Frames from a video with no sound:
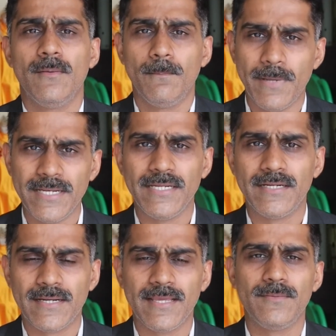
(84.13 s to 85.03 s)
many
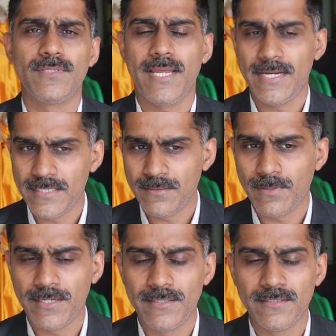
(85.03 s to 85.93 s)
a times
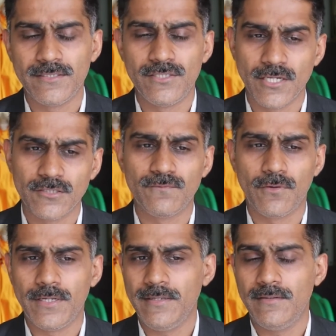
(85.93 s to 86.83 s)
antibiotics just
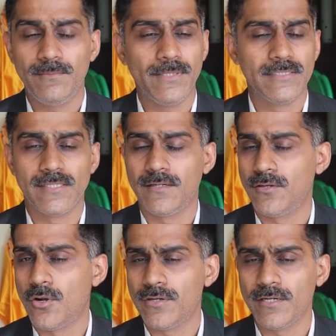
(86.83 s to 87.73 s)
for dental pains are
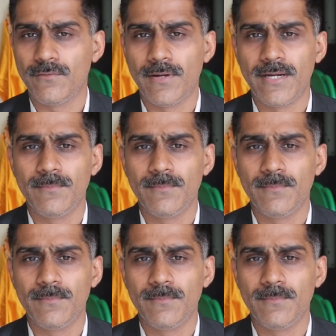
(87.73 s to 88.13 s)
not required.